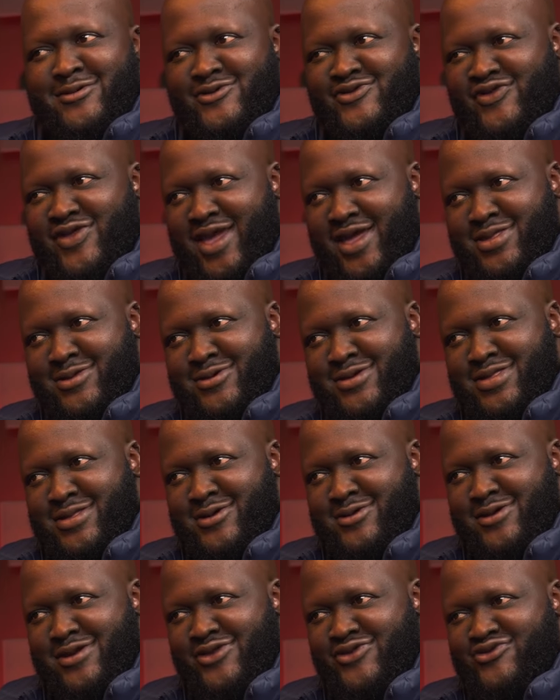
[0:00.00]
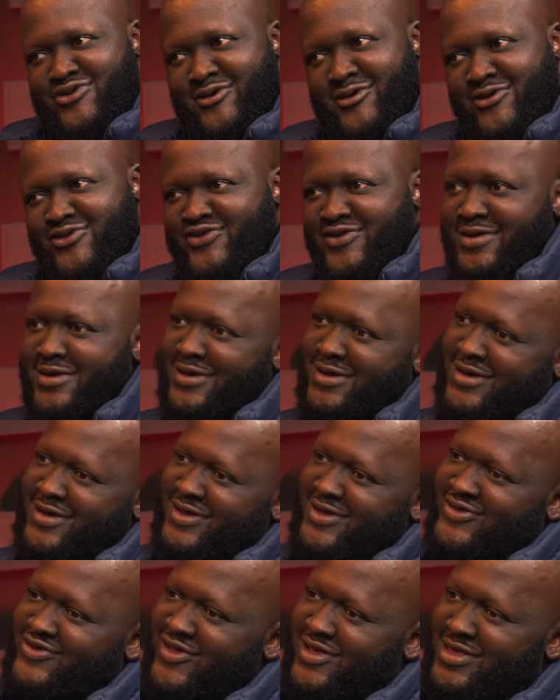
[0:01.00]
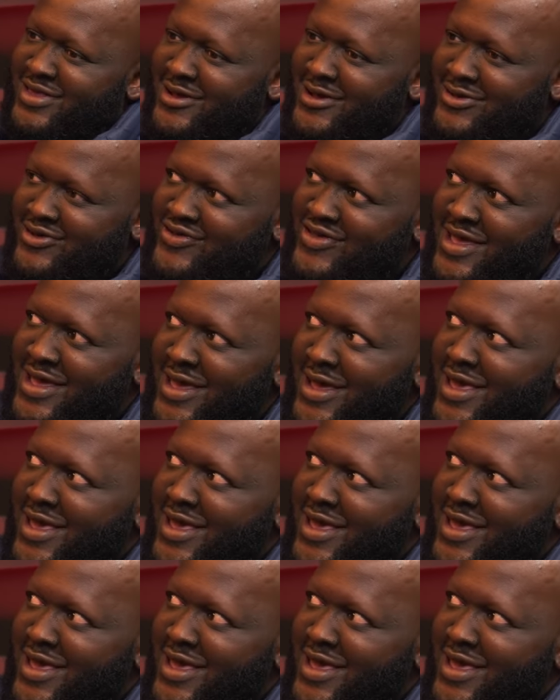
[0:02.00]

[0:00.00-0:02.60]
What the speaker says: There was gathering the resources, and there's,